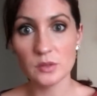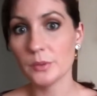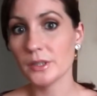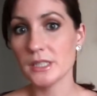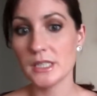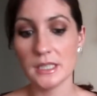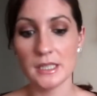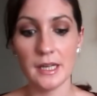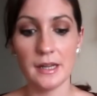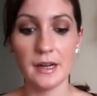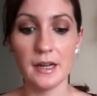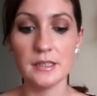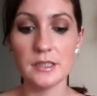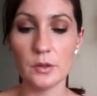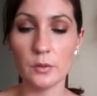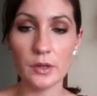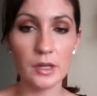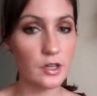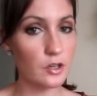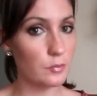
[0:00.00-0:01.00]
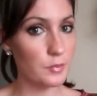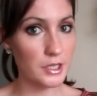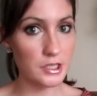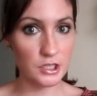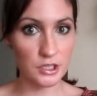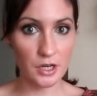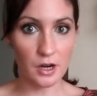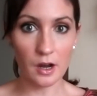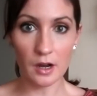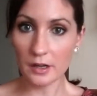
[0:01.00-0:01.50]
Once again, I don't hear much
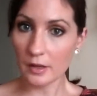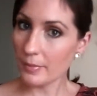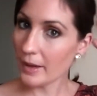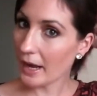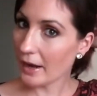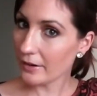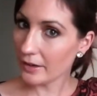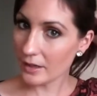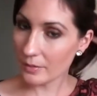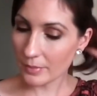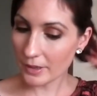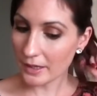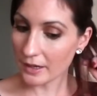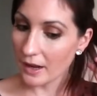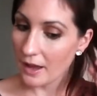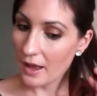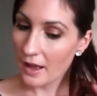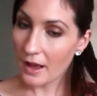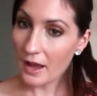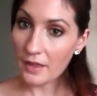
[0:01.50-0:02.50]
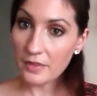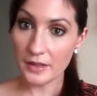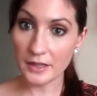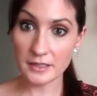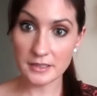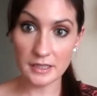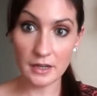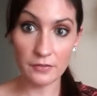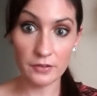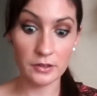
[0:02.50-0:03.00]
talk about it, but I think it
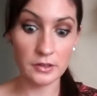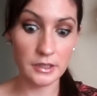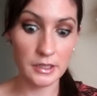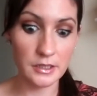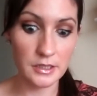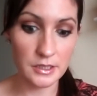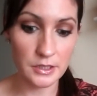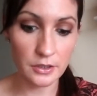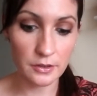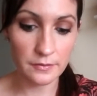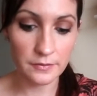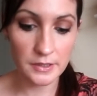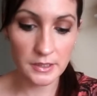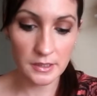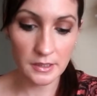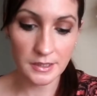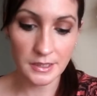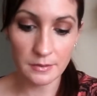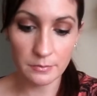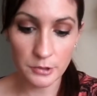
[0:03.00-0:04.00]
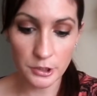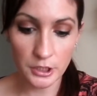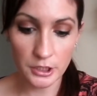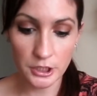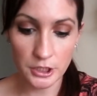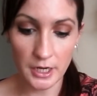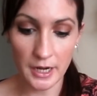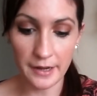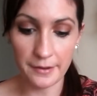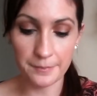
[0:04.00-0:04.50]
definitely deserves some chit
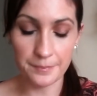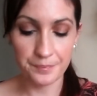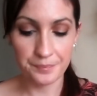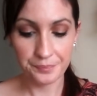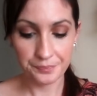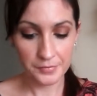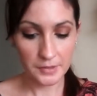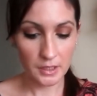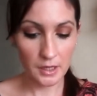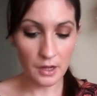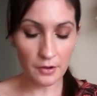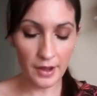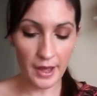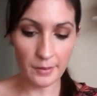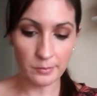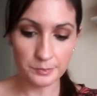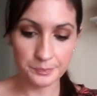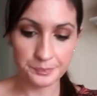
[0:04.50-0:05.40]
chat. Okay.